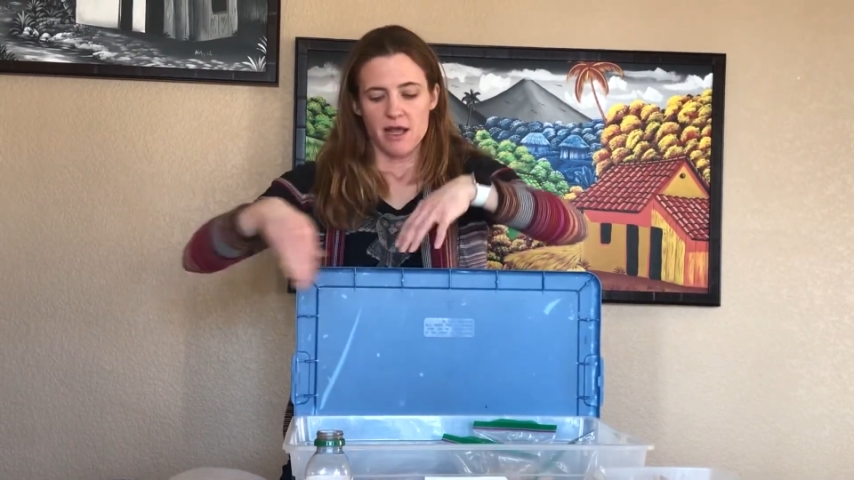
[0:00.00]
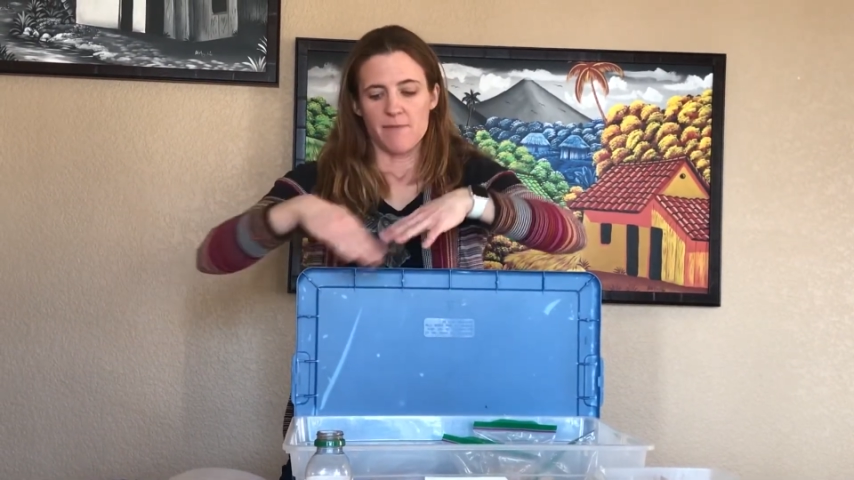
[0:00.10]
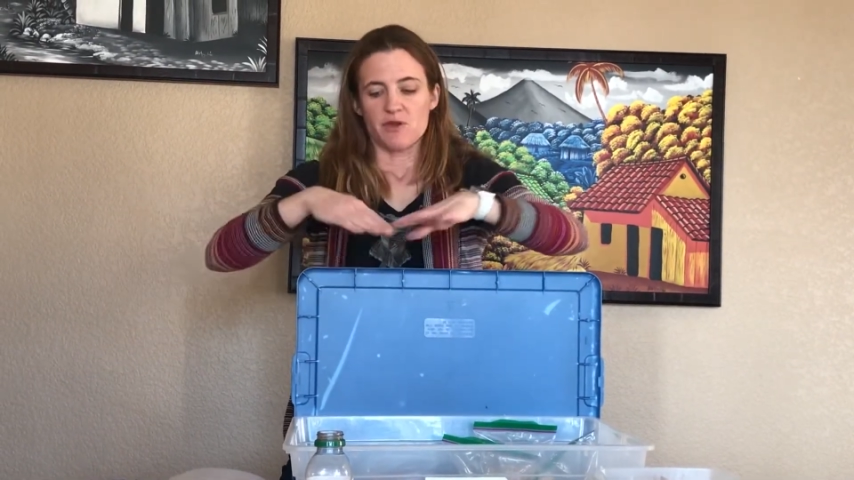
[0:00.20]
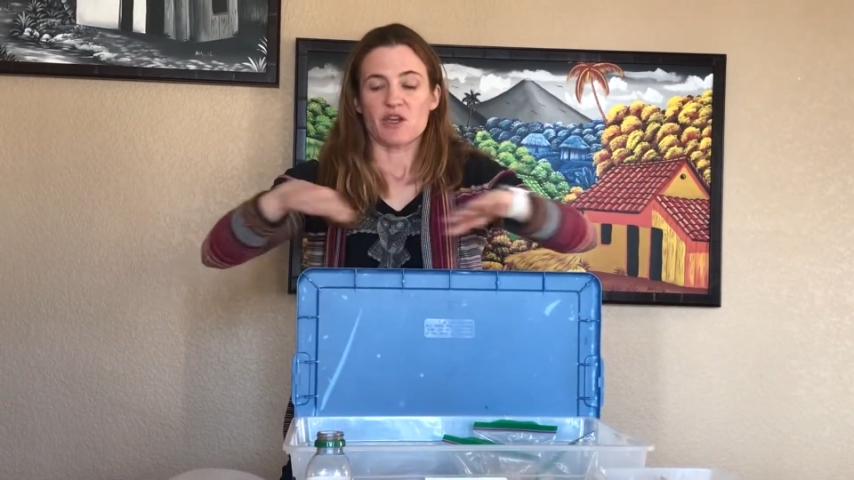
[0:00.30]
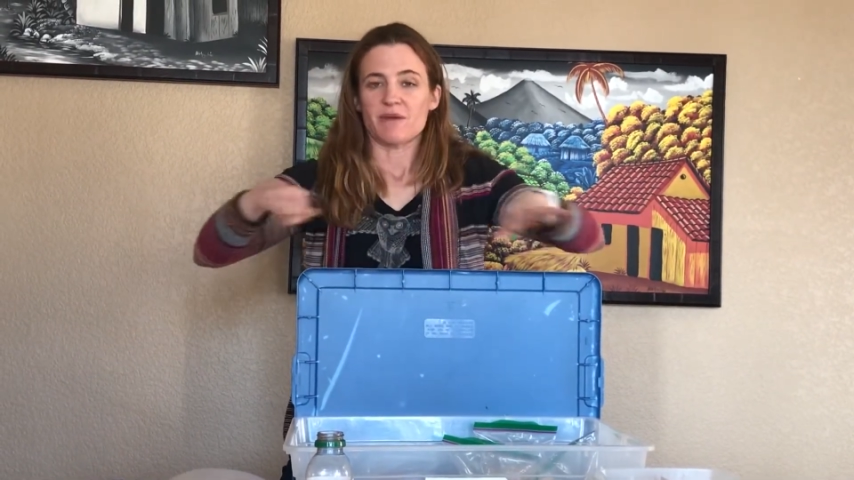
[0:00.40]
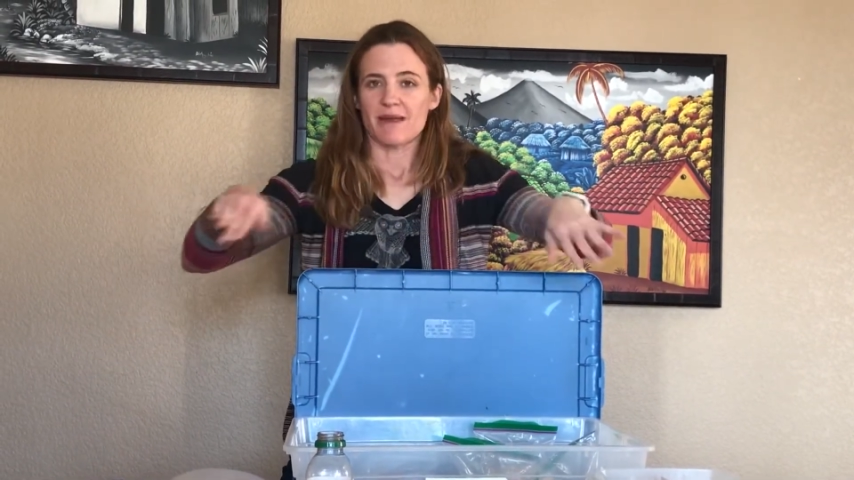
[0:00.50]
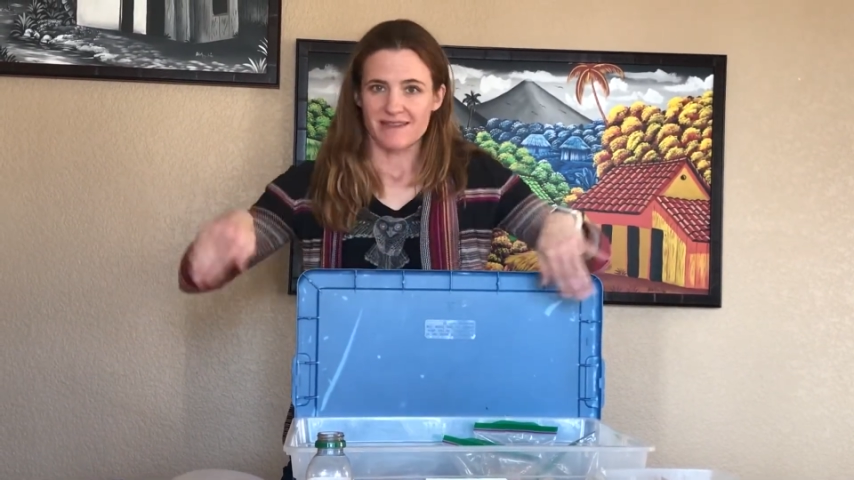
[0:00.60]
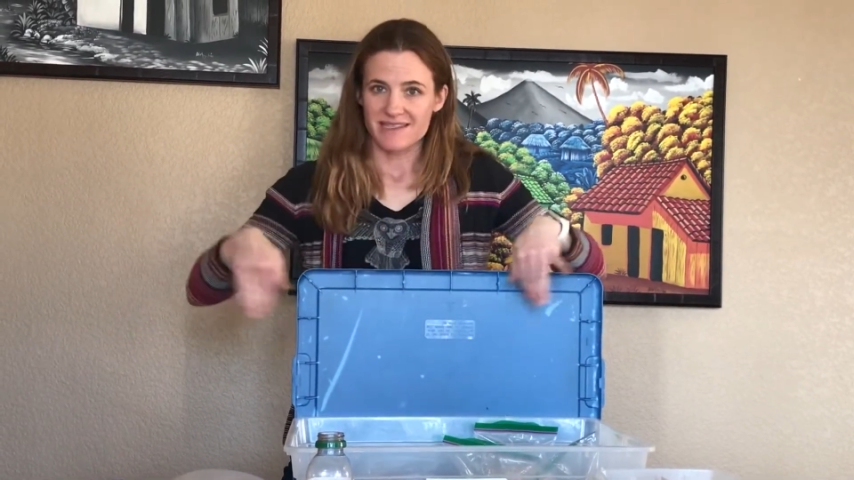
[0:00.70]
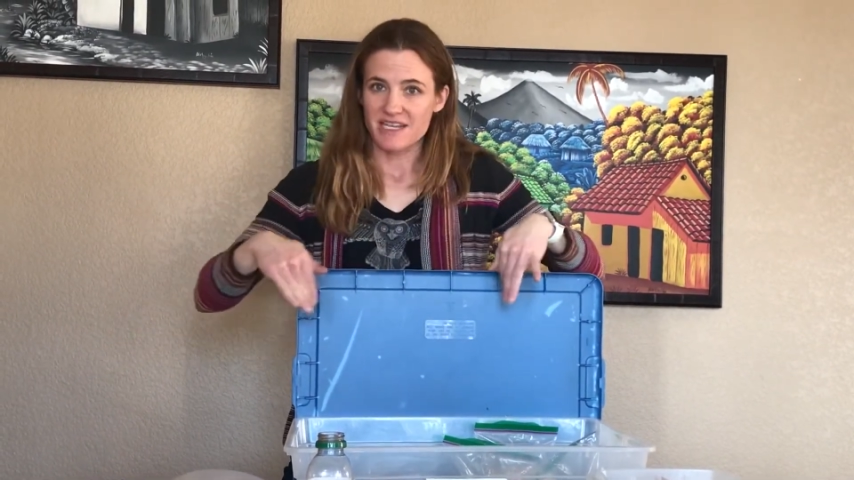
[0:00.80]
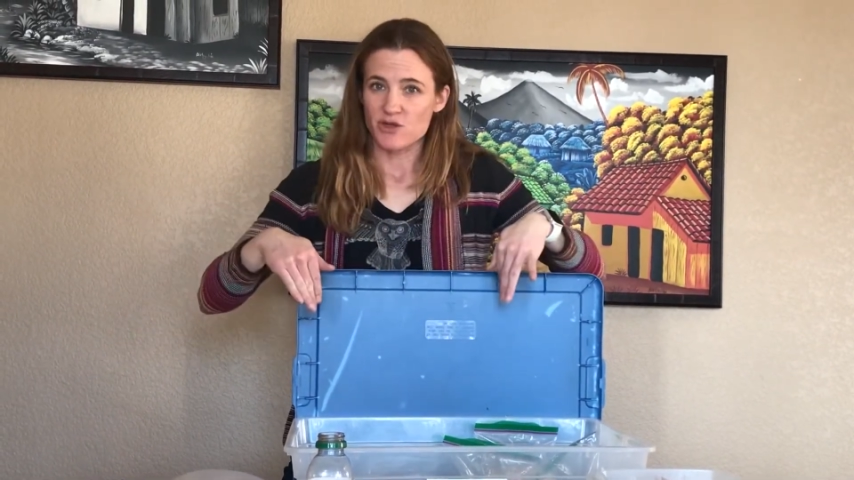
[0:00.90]
You could make
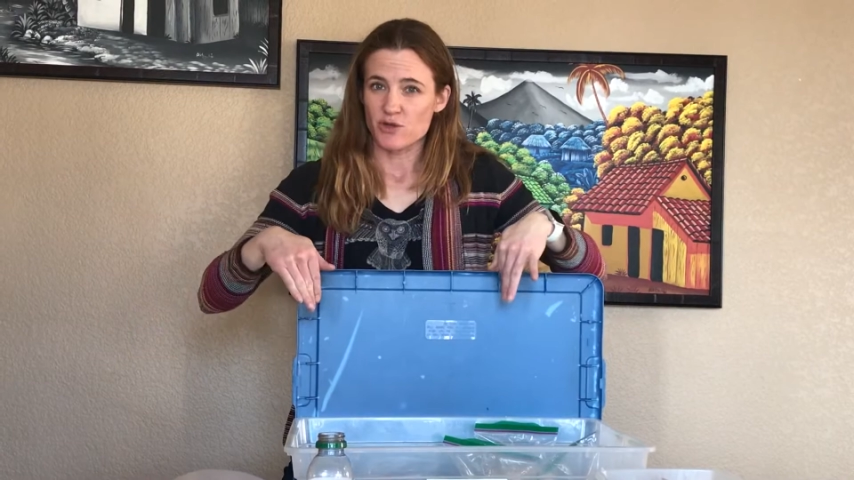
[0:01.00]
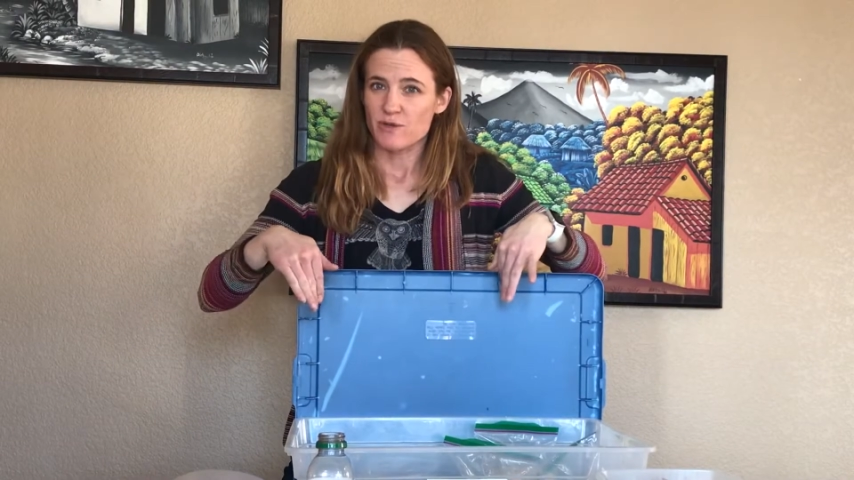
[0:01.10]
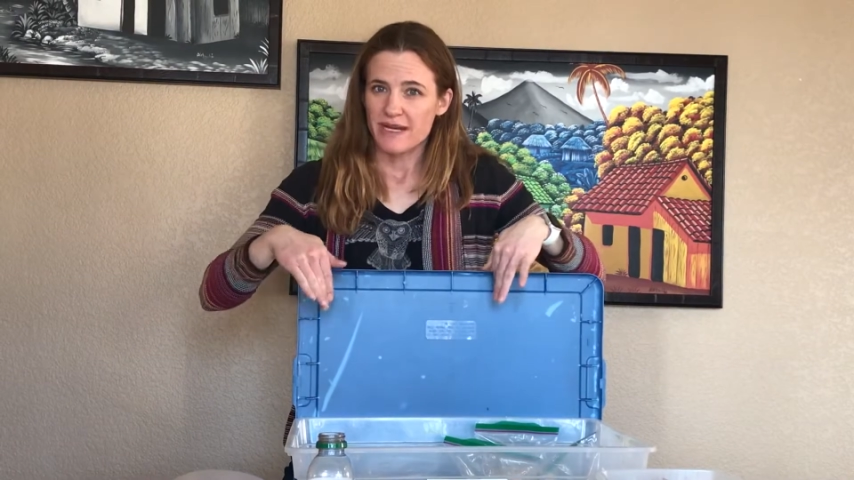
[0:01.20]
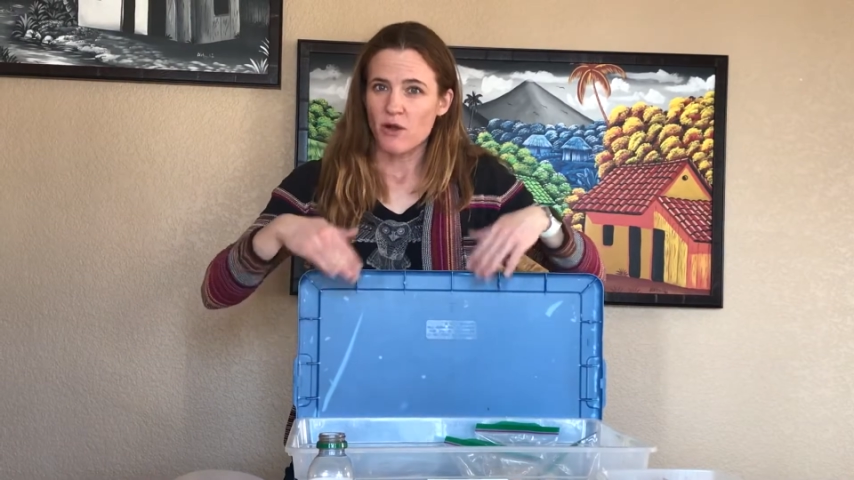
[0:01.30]
Center 3